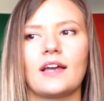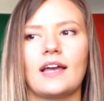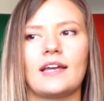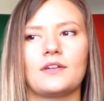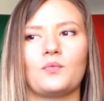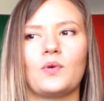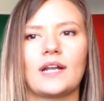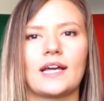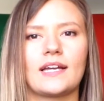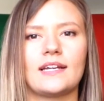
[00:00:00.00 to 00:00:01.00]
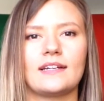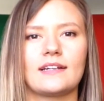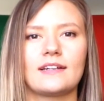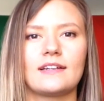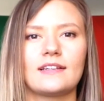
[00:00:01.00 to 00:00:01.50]
and when I
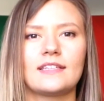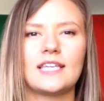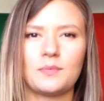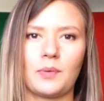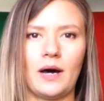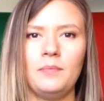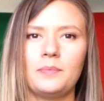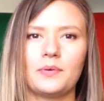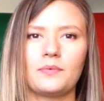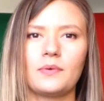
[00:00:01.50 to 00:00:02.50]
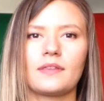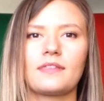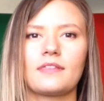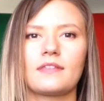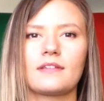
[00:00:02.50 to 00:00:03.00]
keep up with
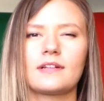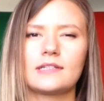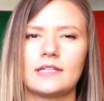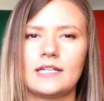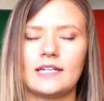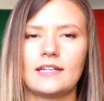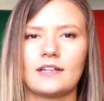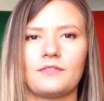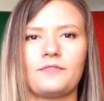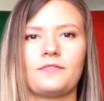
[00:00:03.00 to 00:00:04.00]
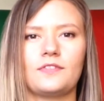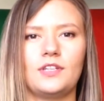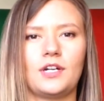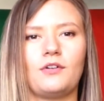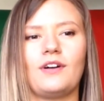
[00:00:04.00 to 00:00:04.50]
cleaning, if,
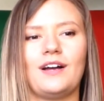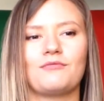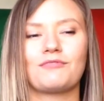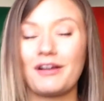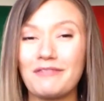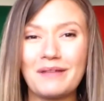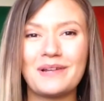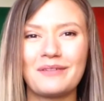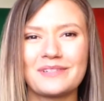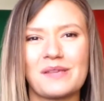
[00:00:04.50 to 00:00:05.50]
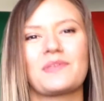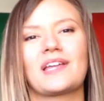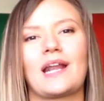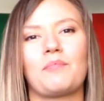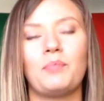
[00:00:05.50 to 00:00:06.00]
right when I'm done with
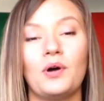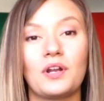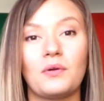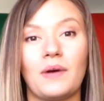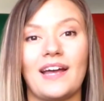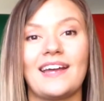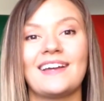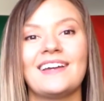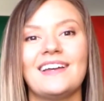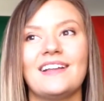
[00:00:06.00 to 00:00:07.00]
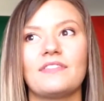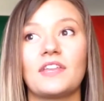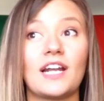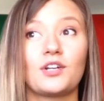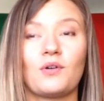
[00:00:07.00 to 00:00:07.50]
something and I put it away,
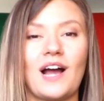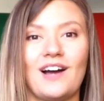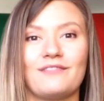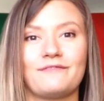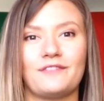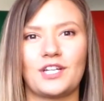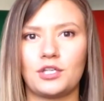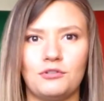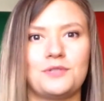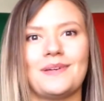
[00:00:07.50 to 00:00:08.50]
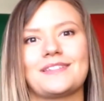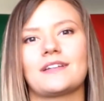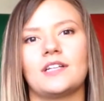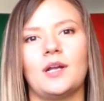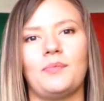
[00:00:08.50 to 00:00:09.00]
then I don't have a huge mess to
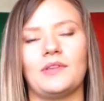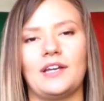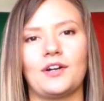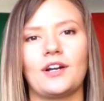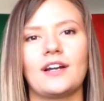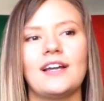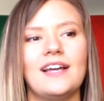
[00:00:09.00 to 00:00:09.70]
clean up later.